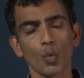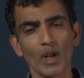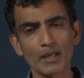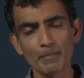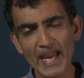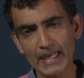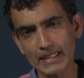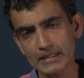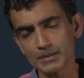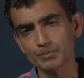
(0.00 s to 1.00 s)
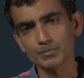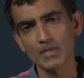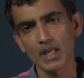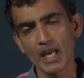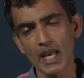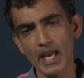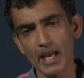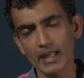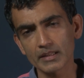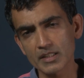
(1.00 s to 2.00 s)
Welcome back.
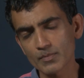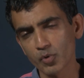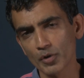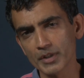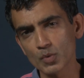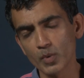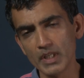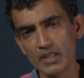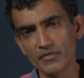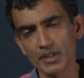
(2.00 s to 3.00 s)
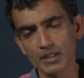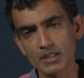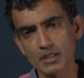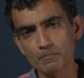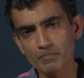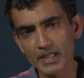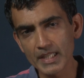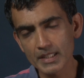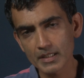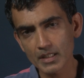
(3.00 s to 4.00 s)
At this point, we've uh,
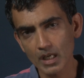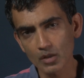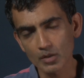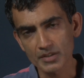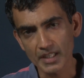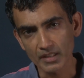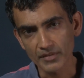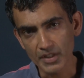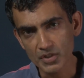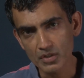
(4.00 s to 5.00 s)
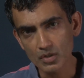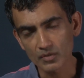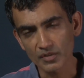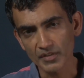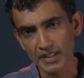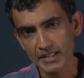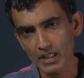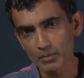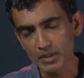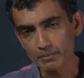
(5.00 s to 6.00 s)
completed our derivation of the finite
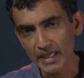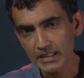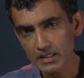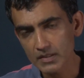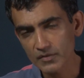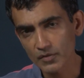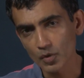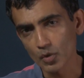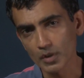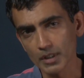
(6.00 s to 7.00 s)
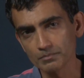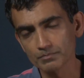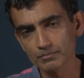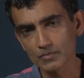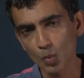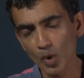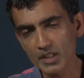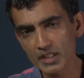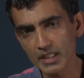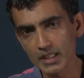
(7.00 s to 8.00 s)
element method for uh,
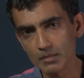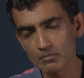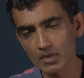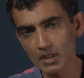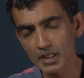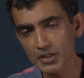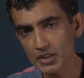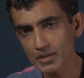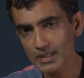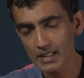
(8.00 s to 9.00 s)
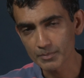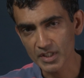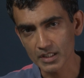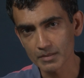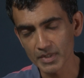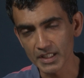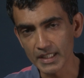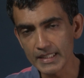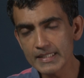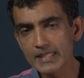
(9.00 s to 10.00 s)
1D linear elliptic
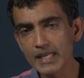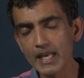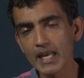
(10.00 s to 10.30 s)
PDEs.